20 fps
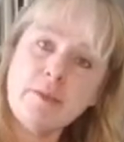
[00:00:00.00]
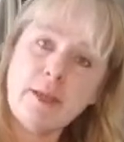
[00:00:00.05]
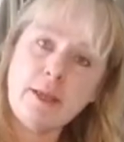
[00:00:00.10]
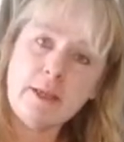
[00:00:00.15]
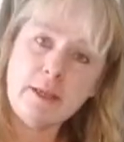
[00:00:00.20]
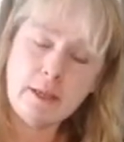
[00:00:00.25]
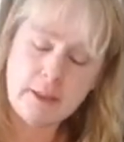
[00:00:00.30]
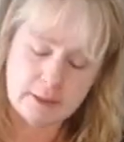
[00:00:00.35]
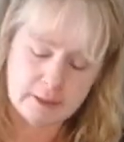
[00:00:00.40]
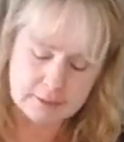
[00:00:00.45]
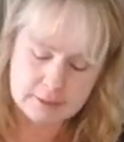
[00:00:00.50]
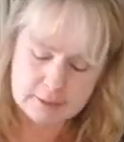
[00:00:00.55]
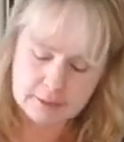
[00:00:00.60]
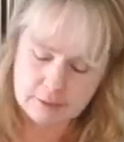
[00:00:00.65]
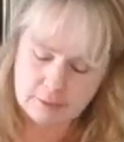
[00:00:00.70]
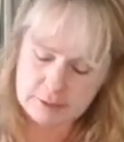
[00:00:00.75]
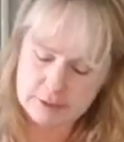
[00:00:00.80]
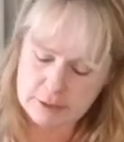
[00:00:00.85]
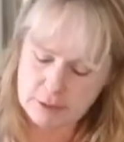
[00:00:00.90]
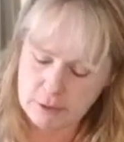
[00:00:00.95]
now,
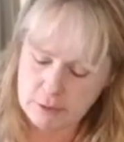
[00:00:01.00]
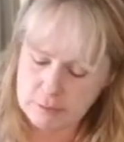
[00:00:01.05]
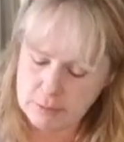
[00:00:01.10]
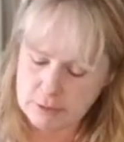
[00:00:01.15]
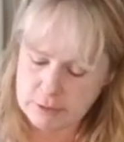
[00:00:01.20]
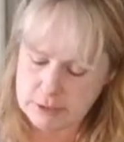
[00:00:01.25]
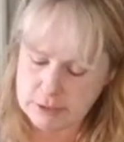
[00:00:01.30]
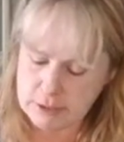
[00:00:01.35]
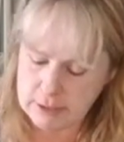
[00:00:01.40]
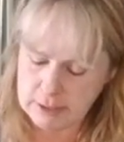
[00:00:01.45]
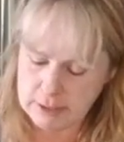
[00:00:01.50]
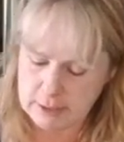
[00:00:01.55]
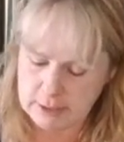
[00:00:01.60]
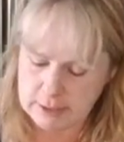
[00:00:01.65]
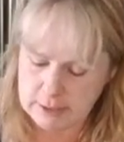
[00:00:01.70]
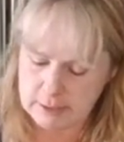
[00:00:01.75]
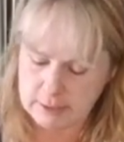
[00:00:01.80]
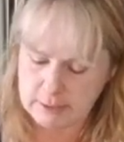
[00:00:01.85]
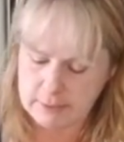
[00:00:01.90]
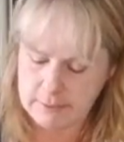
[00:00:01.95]
so it's almost done
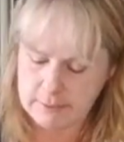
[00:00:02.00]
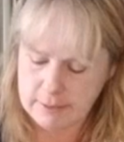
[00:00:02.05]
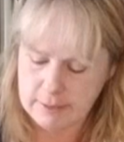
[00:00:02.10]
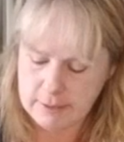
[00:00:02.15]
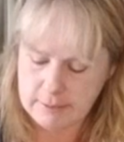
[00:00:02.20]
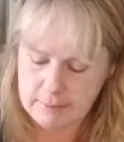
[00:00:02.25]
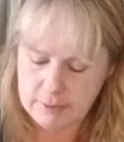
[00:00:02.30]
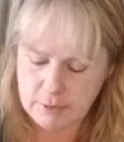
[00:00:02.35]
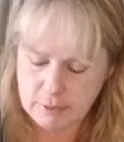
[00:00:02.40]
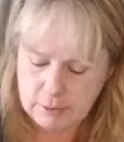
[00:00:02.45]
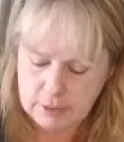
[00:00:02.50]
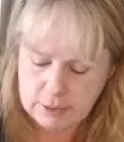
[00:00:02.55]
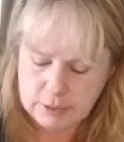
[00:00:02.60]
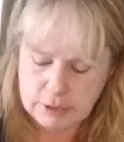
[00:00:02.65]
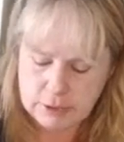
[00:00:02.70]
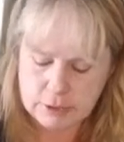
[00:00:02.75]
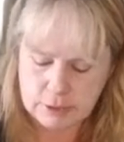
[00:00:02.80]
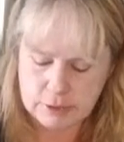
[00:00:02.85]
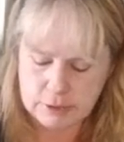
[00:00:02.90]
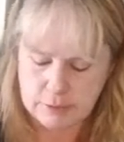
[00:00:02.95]
here. I'm going
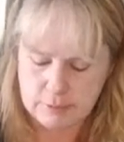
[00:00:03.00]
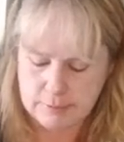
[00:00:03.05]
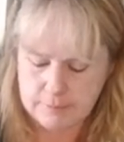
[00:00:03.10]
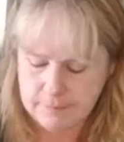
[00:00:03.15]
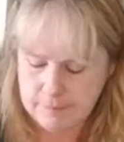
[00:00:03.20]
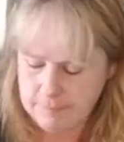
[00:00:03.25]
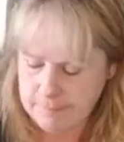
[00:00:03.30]
to